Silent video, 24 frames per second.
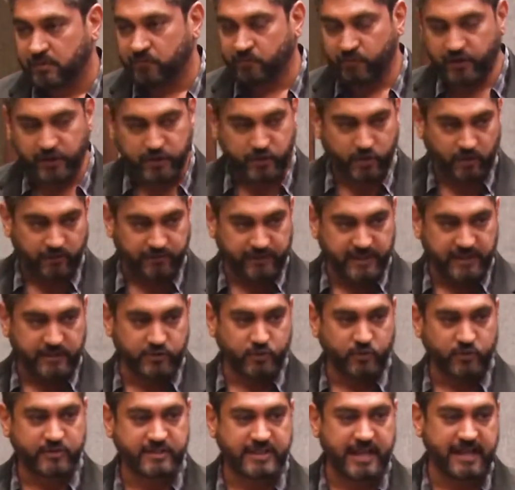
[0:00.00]
which of these
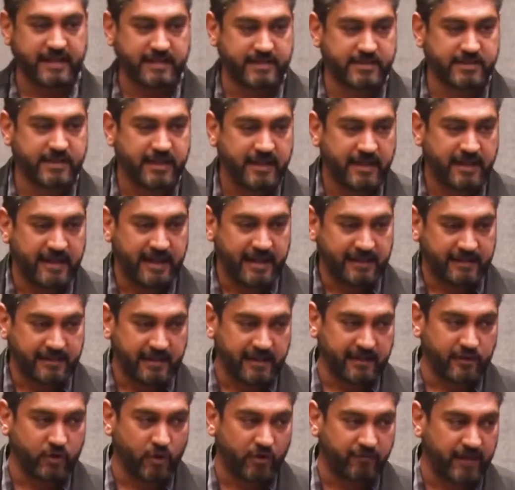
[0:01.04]
two sides, and
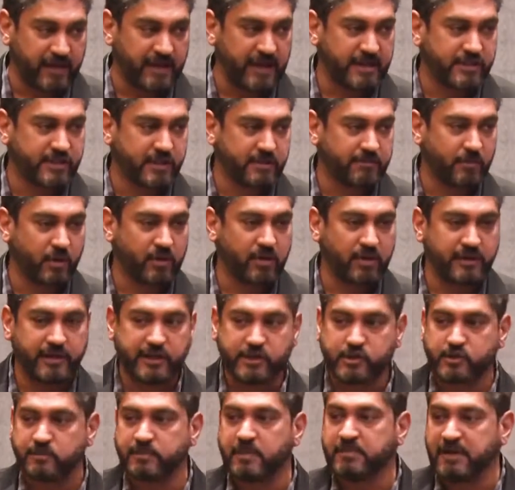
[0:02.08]
then your financial model
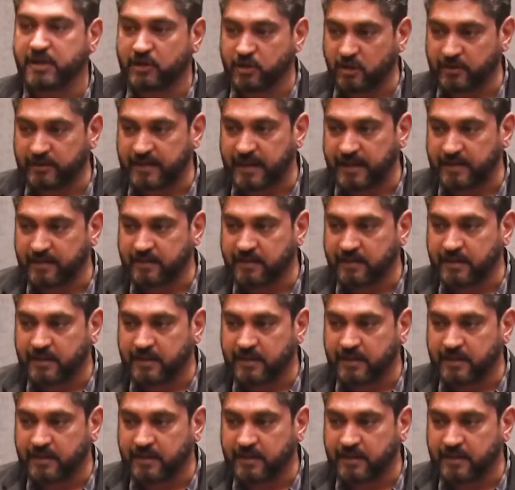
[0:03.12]
needs to be built on that.